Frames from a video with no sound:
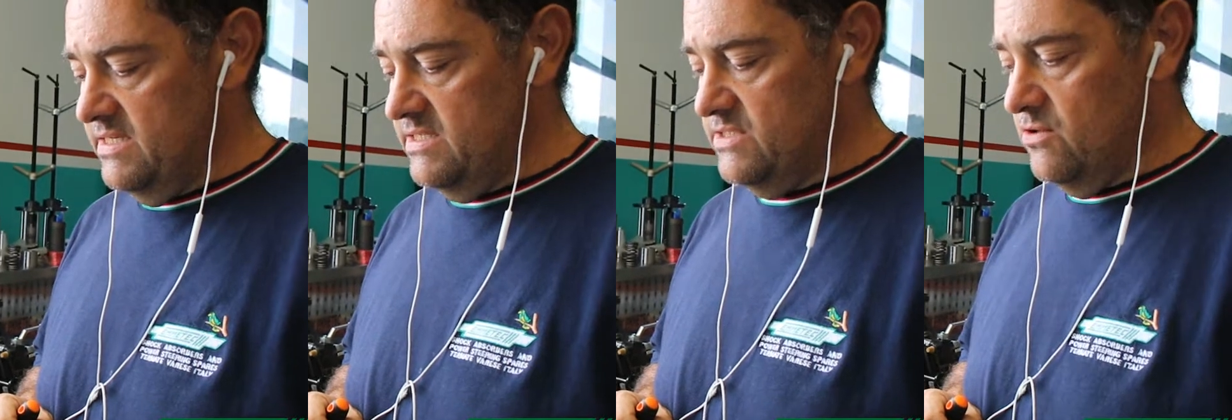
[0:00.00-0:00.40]

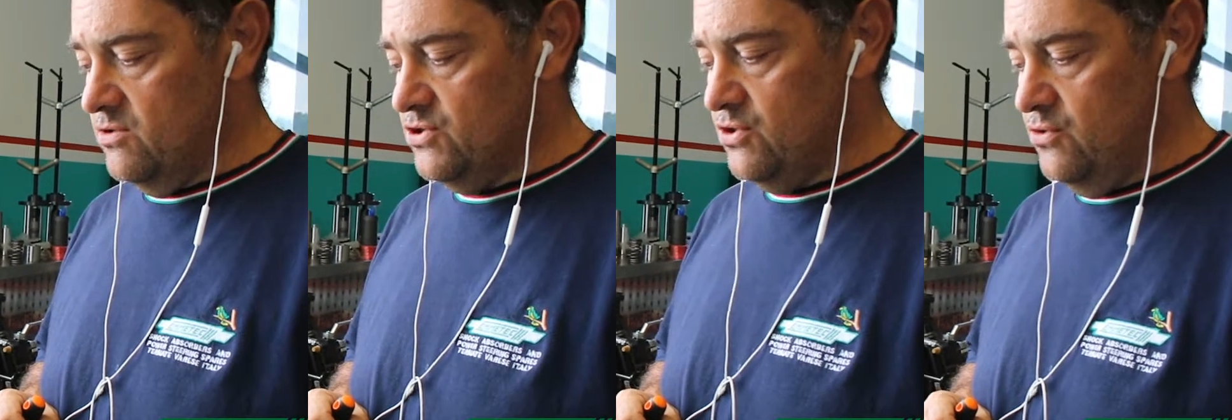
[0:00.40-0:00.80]
is
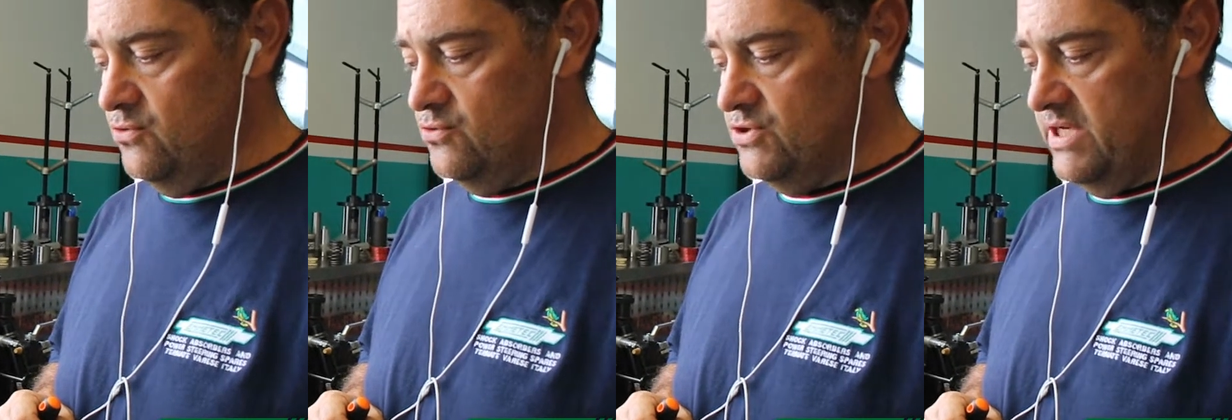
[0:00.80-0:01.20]
also
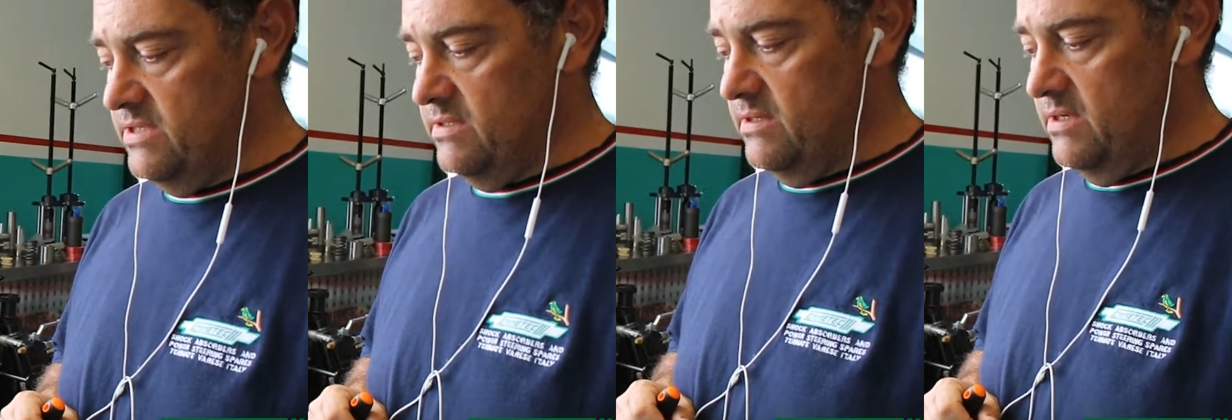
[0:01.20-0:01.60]

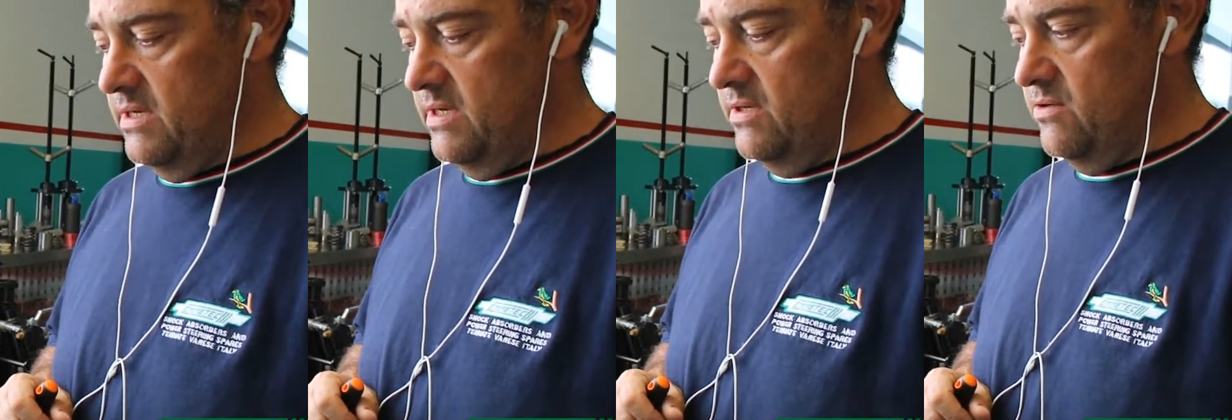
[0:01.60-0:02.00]
used
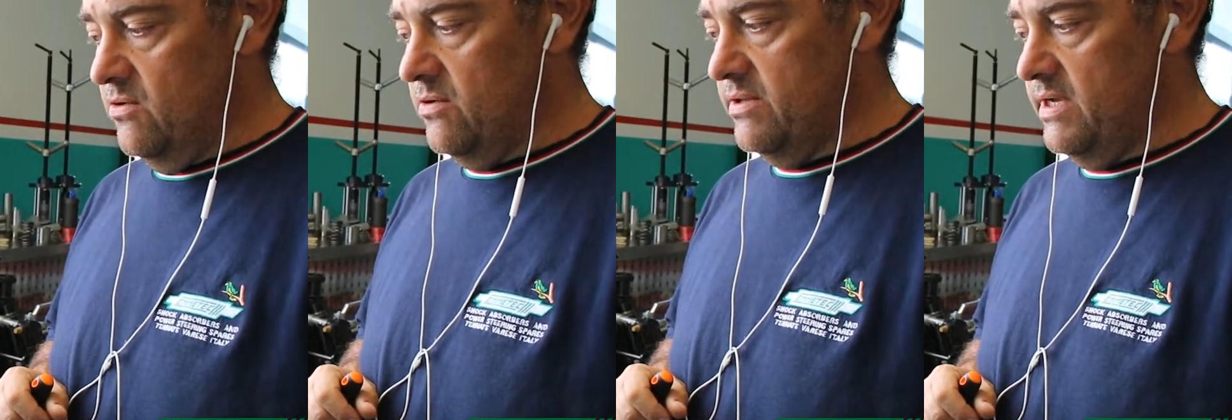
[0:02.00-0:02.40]
in
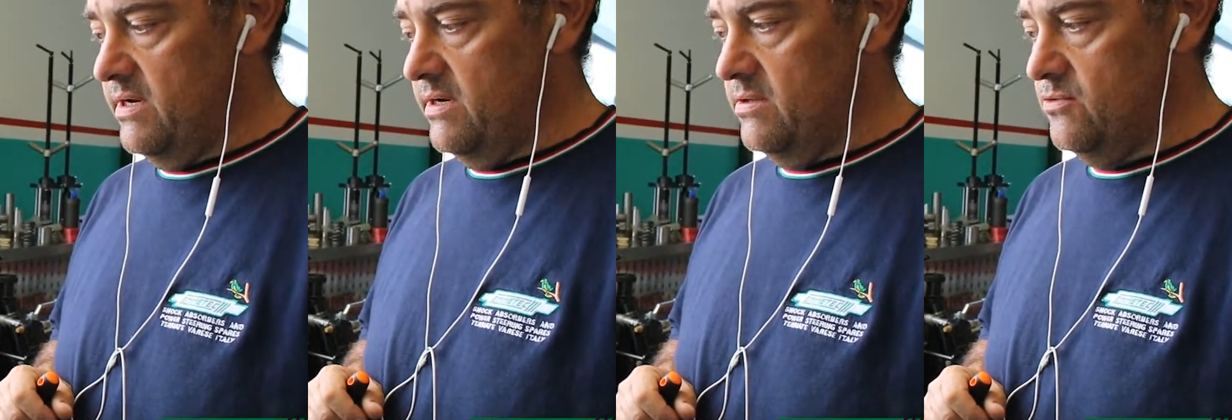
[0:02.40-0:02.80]

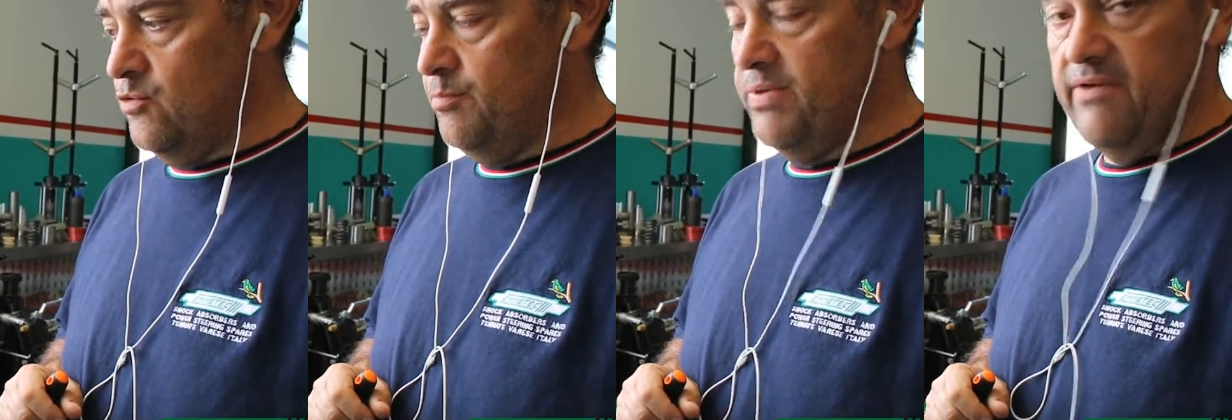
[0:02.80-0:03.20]
order
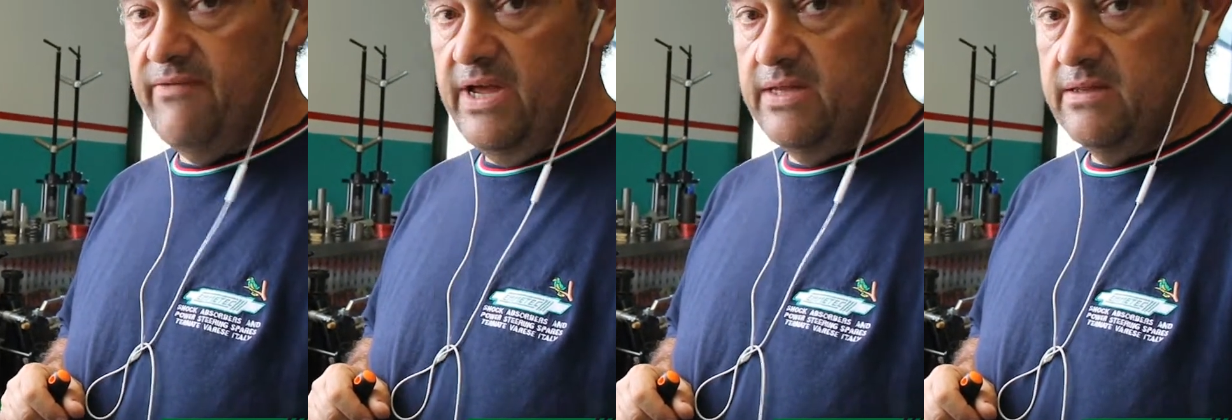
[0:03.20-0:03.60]
to
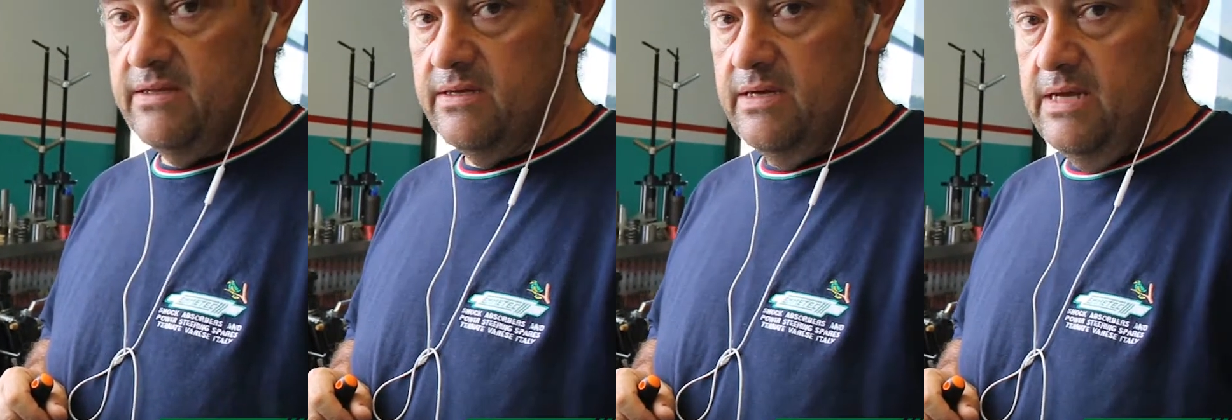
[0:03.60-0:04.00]
prevent
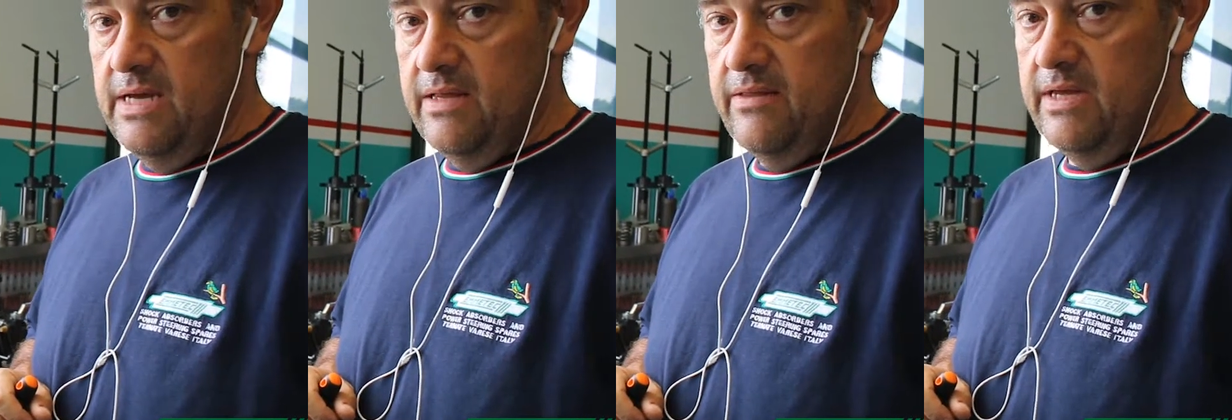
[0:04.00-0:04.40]

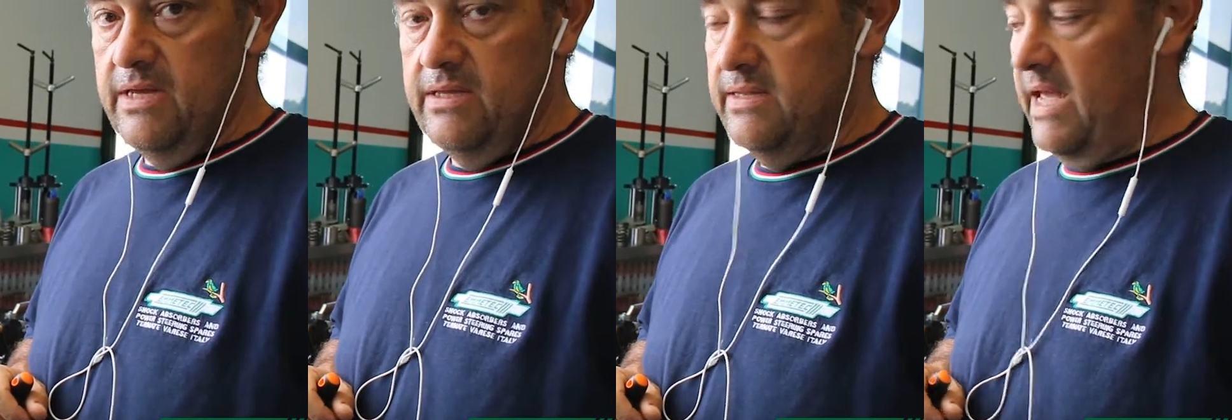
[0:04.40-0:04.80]

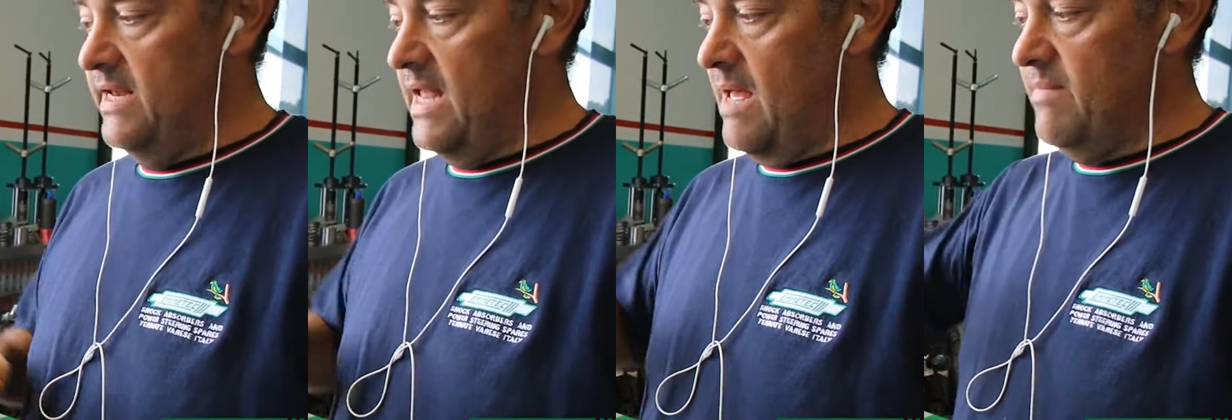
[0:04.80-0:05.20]
the
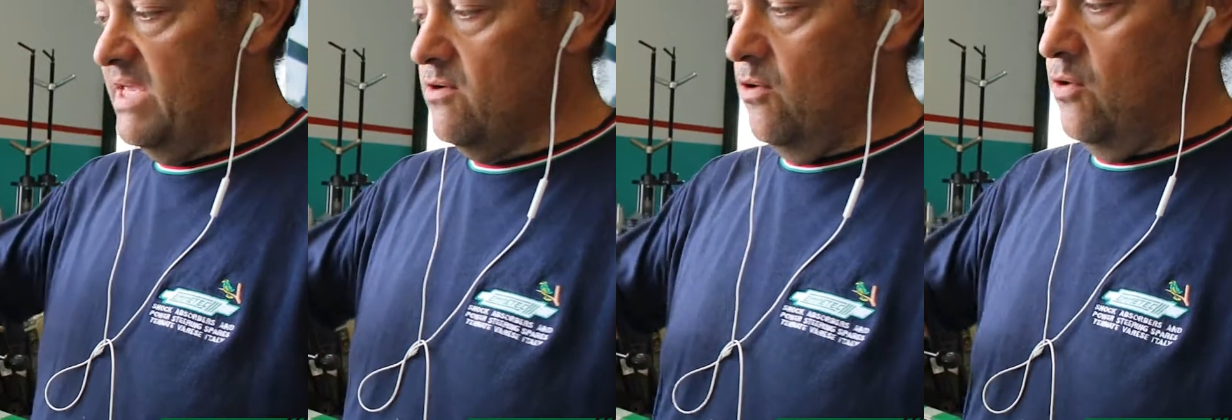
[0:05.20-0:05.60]

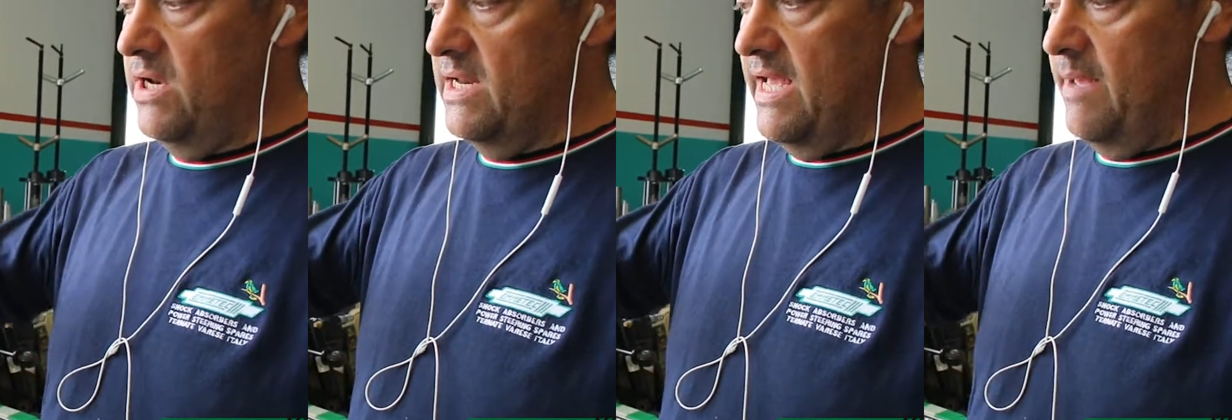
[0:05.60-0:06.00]
dynamic
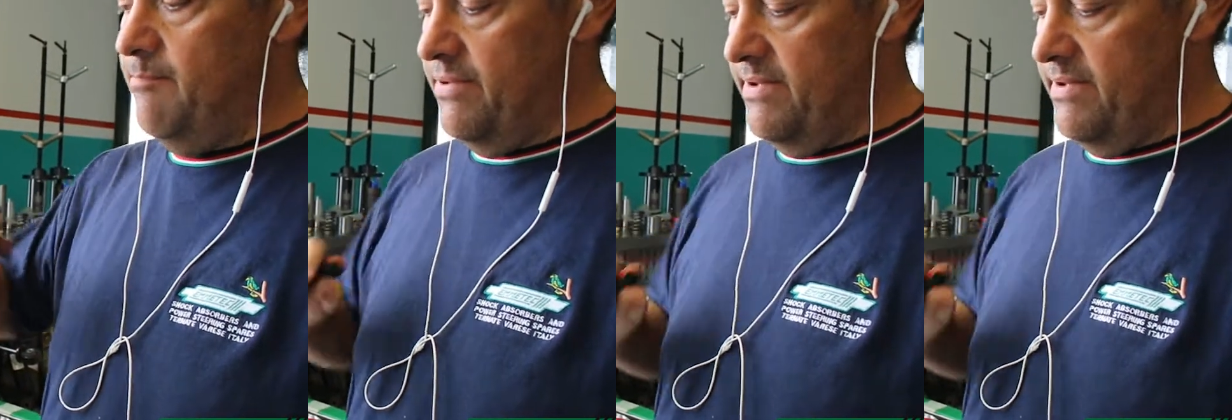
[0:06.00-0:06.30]
oil gap,